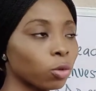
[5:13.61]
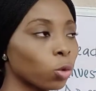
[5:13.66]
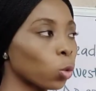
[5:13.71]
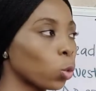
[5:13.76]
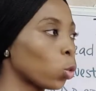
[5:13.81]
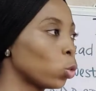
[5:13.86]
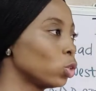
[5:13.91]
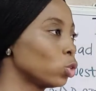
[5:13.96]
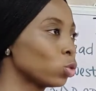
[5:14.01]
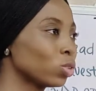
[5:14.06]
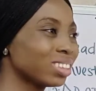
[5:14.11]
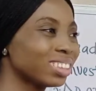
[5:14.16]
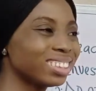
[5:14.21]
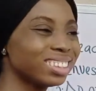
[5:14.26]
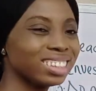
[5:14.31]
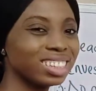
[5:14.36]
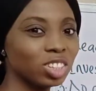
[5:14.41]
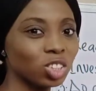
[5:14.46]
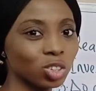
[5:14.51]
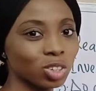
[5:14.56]
oh, it's so
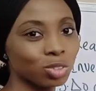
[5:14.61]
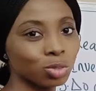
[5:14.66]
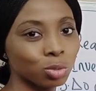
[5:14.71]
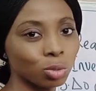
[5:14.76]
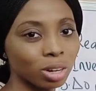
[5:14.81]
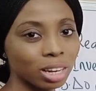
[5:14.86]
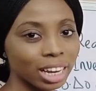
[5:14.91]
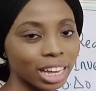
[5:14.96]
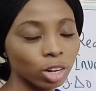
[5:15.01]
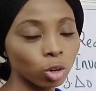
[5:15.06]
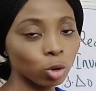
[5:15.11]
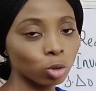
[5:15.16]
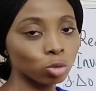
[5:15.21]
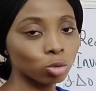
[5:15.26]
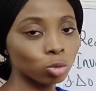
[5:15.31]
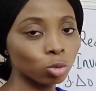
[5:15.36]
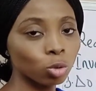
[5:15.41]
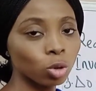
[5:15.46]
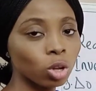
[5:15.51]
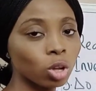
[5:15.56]
tedious to learn or
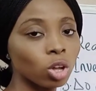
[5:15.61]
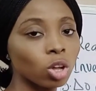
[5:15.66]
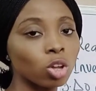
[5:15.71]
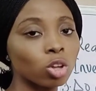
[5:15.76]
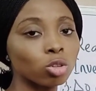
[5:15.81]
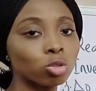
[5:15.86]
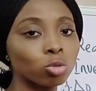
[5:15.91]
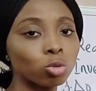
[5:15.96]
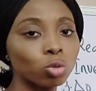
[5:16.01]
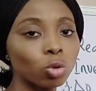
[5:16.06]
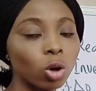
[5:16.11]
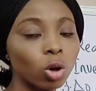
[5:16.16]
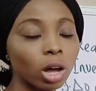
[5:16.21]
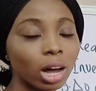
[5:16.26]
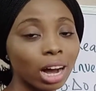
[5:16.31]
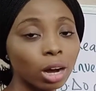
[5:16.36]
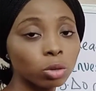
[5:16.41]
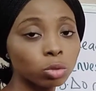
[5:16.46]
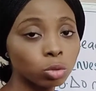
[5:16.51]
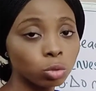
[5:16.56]
to know
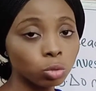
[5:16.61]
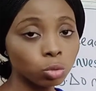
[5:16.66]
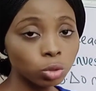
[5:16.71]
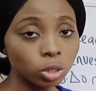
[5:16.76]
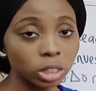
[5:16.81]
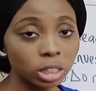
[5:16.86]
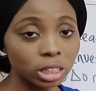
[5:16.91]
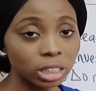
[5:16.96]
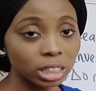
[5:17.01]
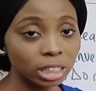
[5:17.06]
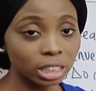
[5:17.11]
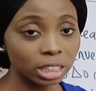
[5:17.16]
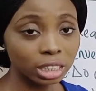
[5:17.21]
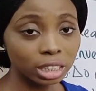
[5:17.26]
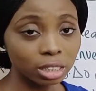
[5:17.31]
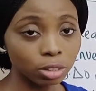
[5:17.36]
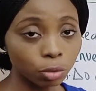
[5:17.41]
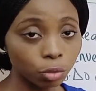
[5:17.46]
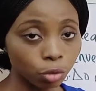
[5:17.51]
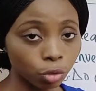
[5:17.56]
how to read
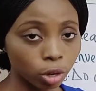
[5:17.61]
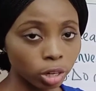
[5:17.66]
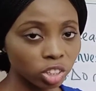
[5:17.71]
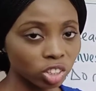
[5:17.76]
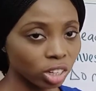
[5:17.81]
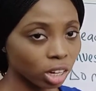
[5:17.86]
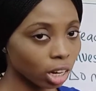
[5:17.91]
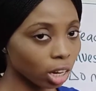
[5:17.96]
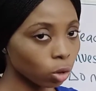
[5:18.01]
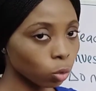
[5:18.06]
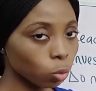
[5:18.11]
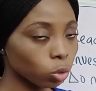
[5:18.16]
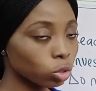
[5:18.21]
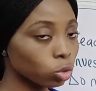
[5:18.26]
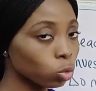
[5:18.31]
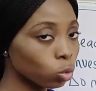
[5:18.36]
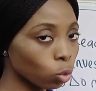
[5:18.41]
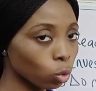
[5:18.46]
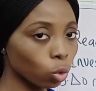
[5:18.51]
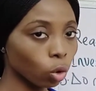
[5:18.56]
in French language.
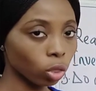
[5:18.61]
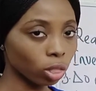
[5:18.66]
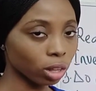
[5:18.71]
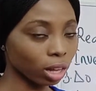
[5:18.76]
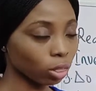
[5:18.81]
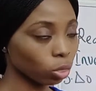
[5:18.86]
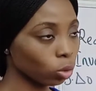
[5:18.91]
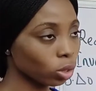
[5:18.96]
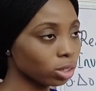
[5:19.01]
No, not at all.